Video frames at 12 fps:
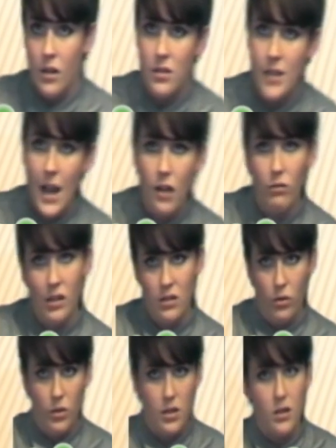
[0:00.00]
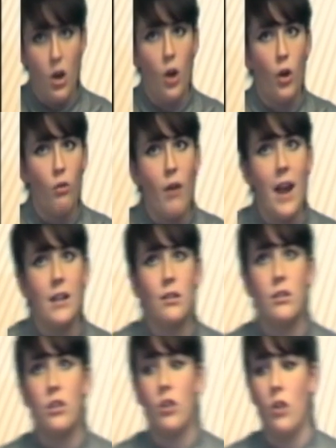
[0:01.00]
Secondary sources are
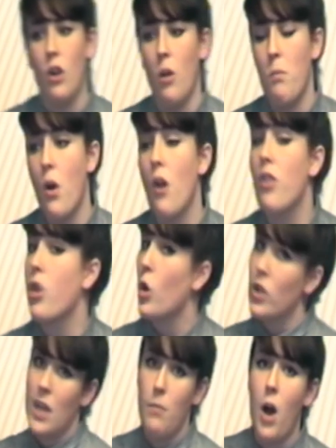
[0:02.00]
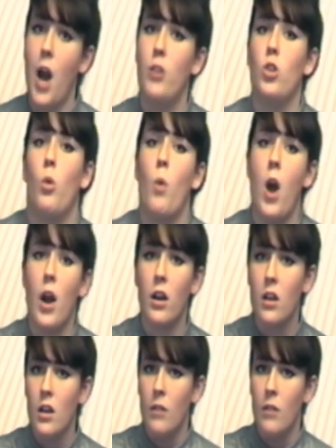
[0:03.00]
great to put authority behind your work.